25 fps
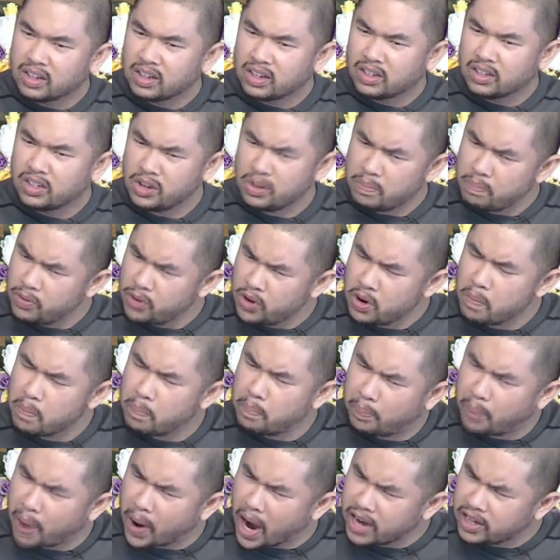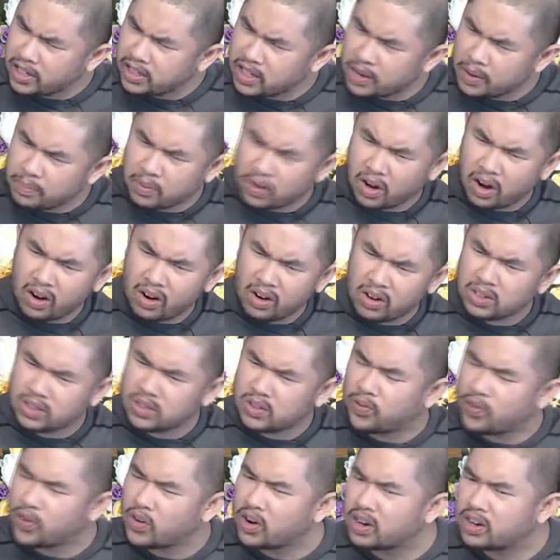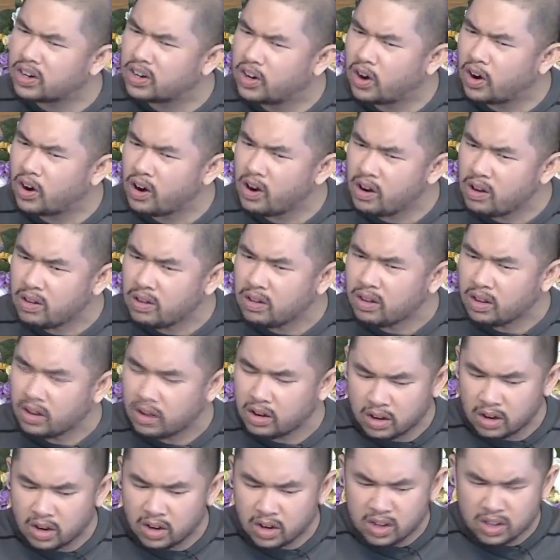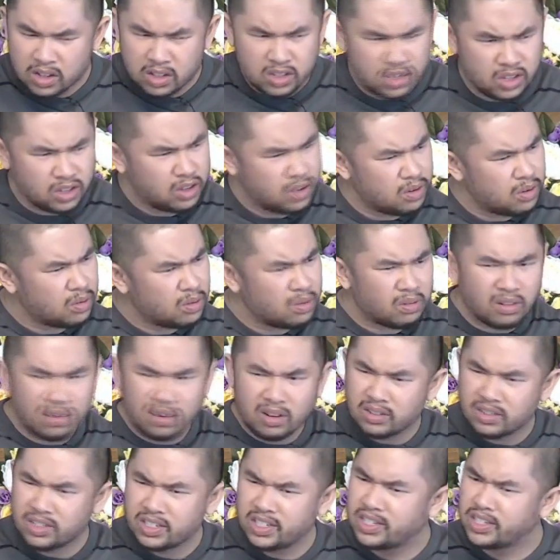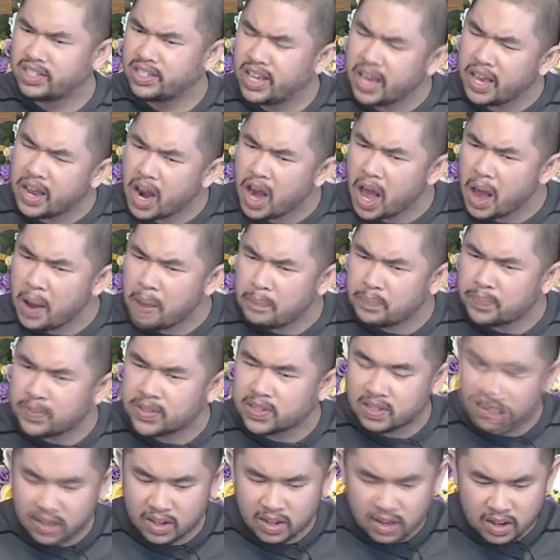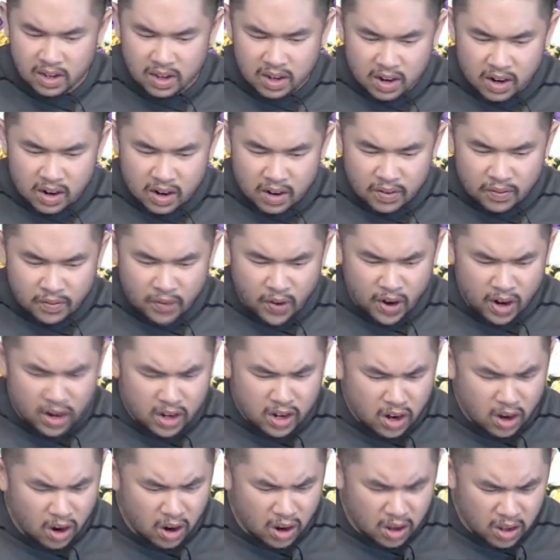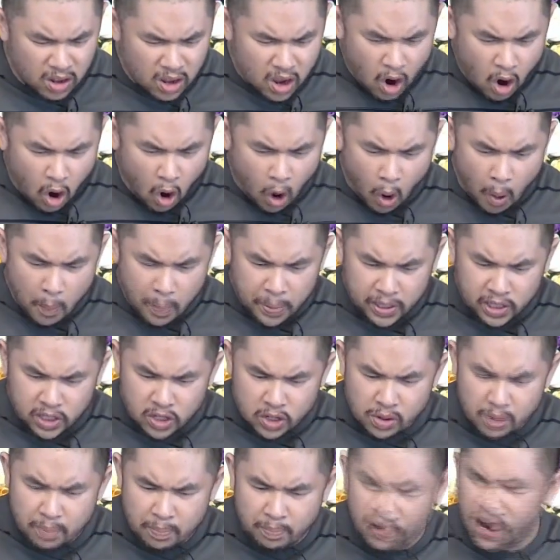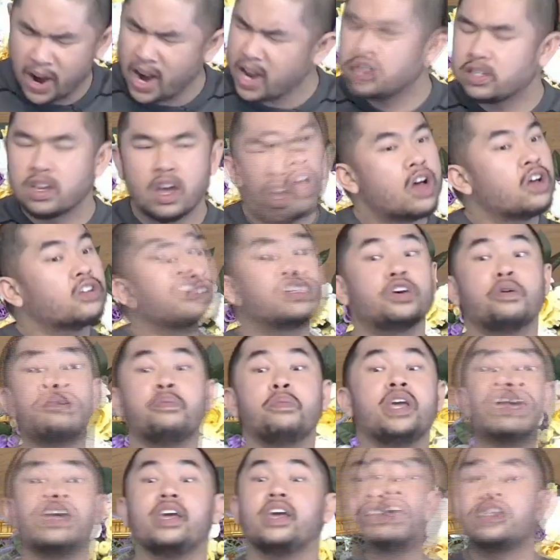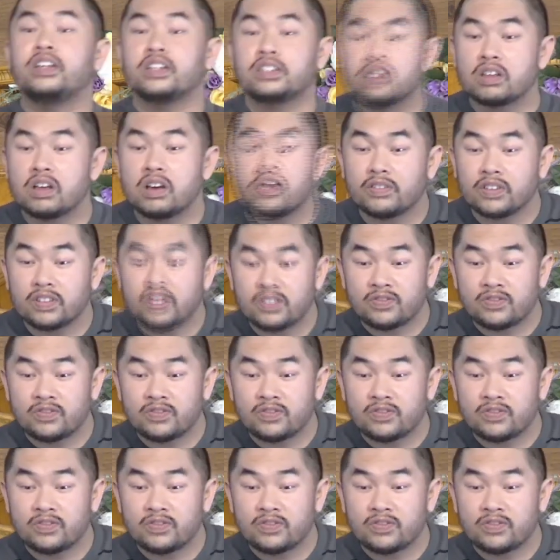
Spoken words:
To do bicep curls for a girl? To do sit-ups for a girl, hoping to impress? To me, it does not